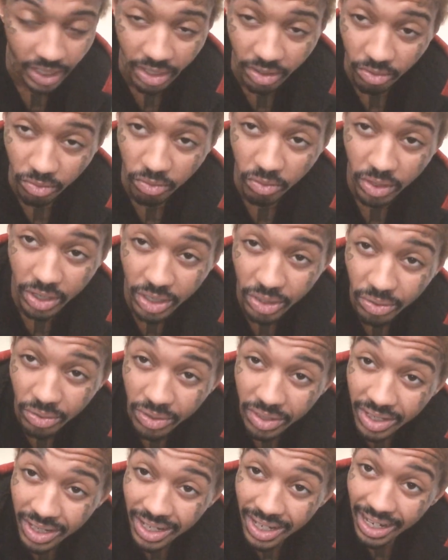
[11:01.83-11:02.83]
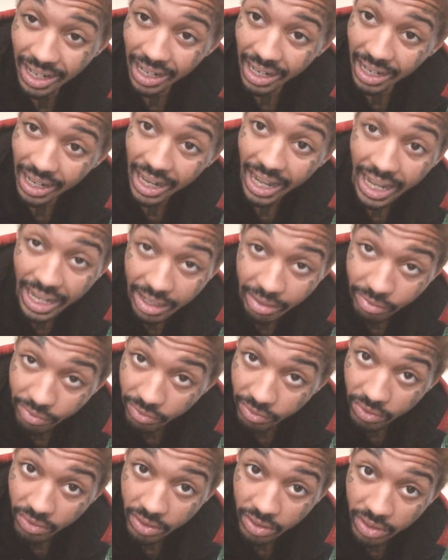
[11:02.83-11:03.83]
in real
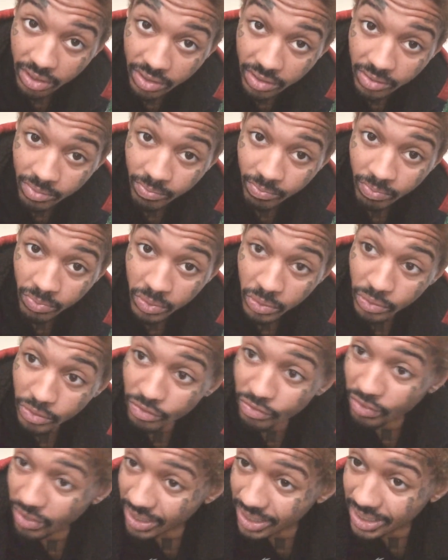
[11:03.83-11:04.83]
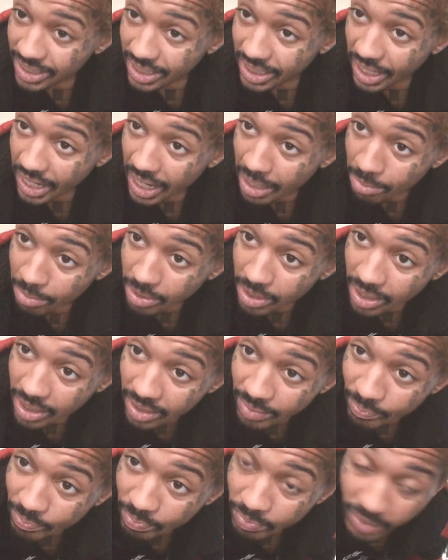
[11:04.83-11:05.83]
life. Fuck is the camera
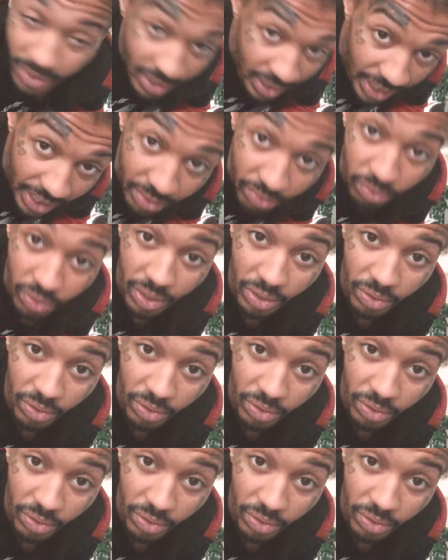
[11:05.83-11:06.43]
in